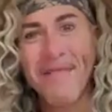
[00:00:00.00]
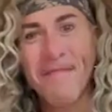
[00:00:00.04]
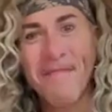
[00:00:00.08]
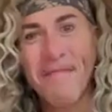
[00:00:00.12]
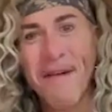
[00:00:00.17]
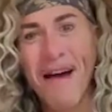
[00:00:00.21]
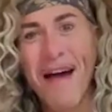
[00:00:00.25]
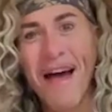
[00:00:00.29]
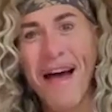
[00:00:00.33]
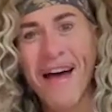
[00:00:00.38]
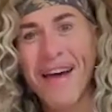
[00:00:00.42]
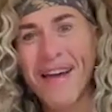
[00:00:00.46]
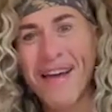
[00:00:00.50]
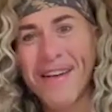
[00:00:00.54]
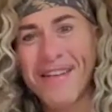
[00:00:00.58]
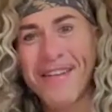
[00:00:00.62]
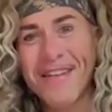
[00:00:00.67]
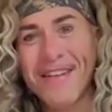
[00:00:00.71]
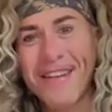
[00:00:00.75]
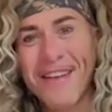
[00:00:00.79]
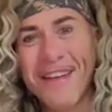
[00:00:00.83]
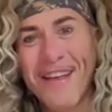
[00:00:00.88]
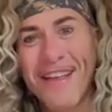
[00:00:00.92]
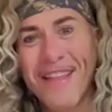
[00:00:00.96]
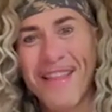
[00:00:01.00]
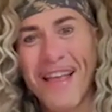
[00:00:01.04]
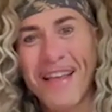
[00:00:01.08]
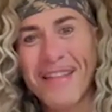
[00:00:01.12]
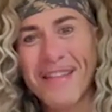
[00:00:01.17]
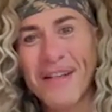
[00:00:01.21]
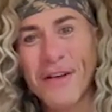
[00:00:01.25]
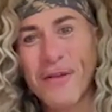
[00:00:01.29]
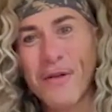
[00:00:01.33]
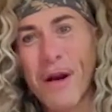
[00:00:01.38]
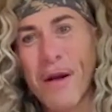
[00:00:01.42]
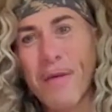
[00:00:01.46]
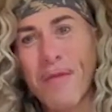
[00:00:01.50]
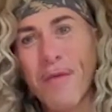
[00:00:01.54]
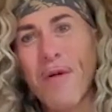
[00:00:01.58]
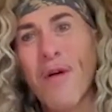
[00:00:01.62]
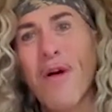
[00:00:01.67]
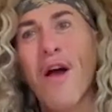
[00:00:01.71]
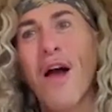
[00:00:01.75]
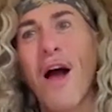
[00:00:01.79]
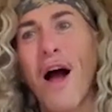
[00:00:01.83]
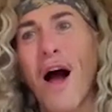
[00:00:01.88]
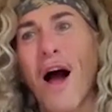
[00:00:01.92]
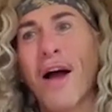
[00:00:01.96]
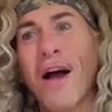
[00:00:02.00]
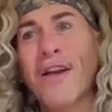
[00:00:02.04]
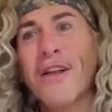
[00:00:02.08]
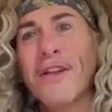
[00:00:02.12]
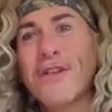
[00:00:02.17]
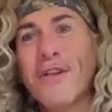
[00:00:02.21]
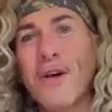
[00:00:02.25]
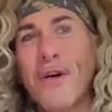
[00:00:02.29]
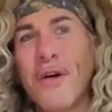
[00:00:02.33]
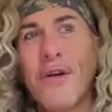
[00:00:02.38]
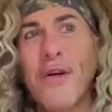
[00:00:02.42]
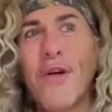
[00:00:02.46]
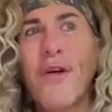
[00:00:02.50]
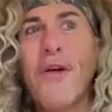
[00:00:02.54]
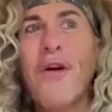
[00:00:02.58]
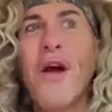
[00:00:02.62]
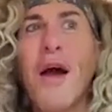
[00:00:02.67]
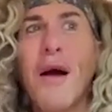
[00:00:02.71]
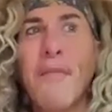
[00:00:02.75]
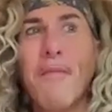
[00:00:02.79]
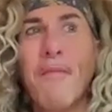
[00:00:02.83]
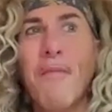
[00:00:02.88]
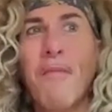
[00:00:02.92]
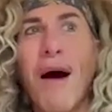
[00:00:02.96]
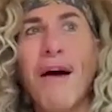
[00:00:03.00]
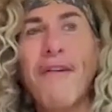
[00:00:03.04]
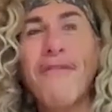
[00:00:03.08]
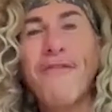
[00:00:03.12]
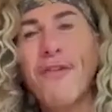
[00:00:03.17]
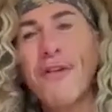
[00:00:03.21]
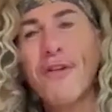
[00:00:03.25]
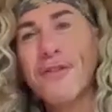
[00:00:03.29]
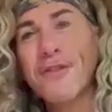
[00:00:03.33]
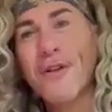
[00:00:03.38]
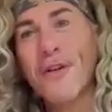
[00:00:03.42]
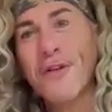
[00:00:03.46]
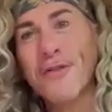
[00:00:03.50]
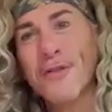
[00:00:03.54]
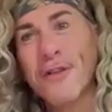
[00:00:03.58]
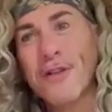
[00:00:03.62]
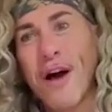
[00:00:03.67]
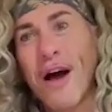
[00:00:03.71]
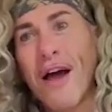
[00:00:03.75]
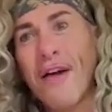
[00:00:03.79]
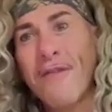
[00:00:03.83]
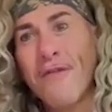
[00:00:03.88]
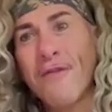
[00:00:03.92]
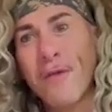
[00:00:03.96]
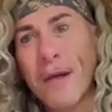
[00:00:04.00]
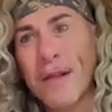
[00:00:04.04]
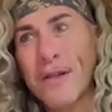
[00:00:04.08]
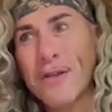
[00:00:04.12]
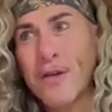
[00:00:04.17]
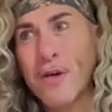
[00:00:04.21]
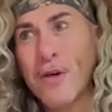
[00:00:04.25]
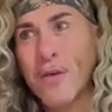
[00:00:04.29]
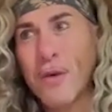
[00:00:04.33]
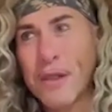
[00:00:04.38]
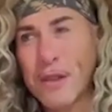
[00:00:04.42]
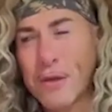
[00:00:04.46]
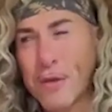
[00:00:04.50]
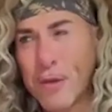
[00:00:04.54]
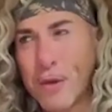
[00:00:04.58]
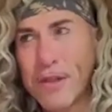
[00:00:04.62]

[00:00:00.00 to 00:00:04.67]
mad. That's incredible. I'm going to tell you my first concert I ever went to, which